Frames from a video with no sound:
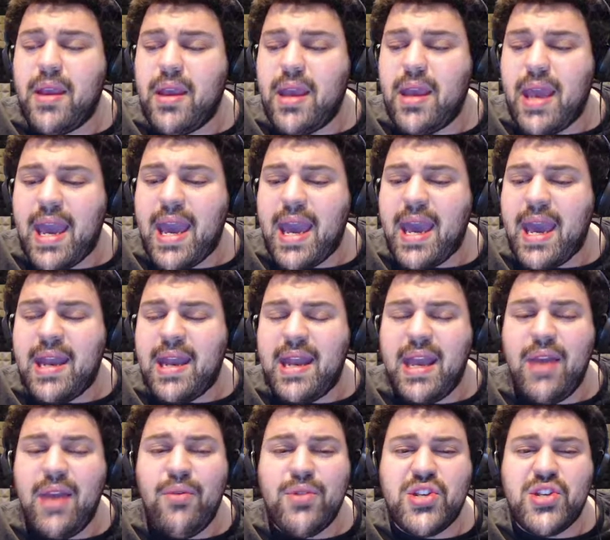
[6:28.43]
And
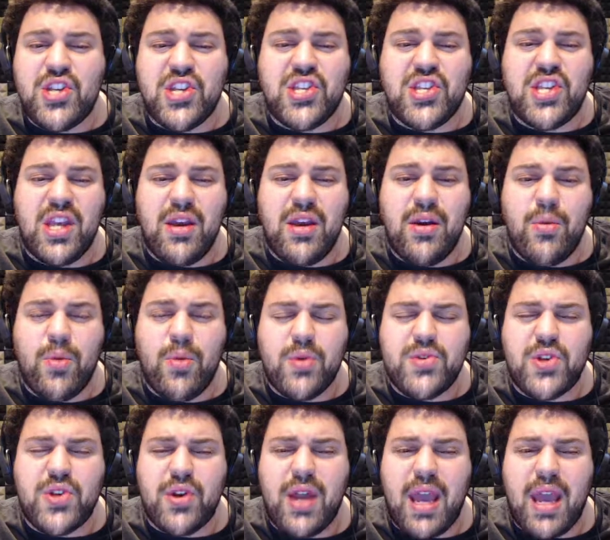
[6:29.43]
it was just, what was
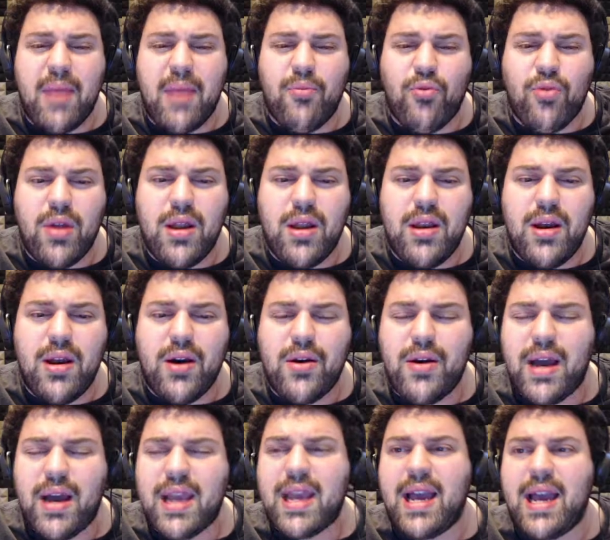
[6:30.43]
her name? No,
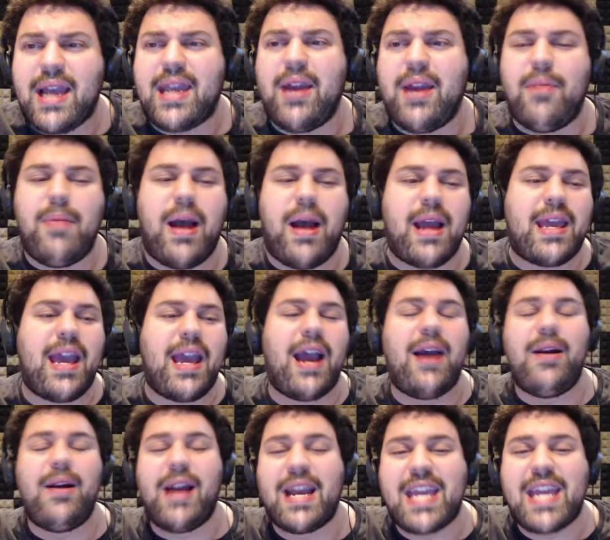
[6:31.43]
I can't remember. I
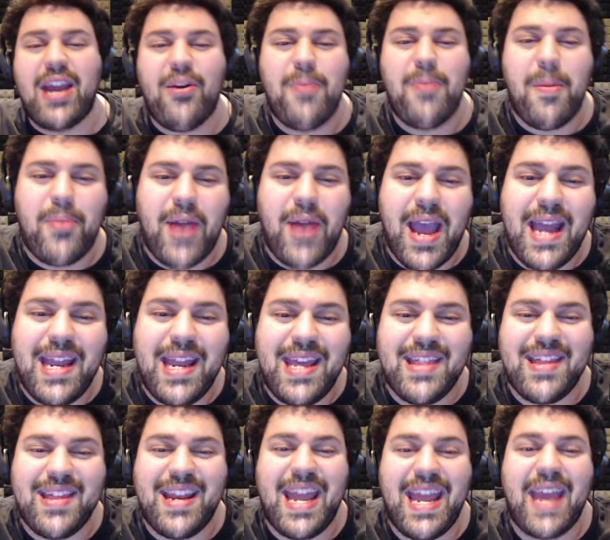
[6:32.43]
can't remember any of the
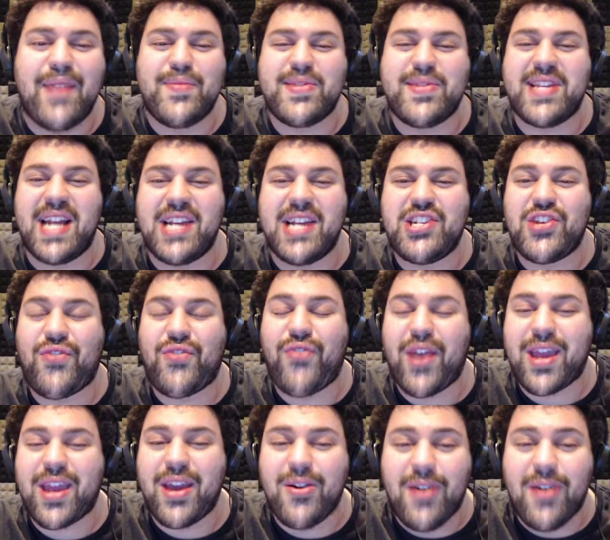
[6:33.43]
names, and I just
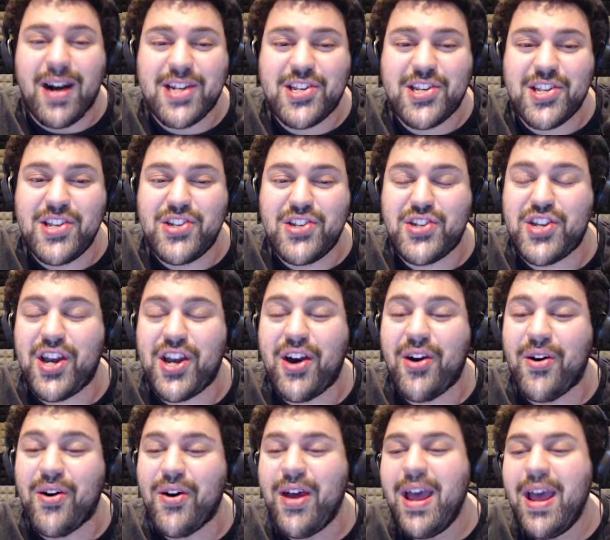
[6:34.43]
fucking watched this
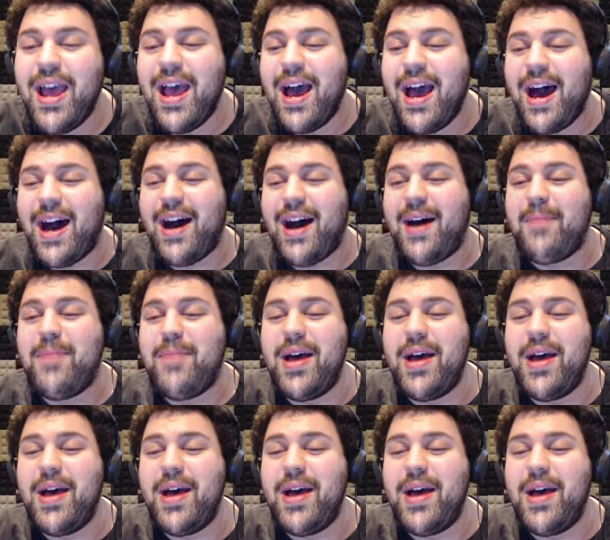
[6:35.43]
show. Yeah,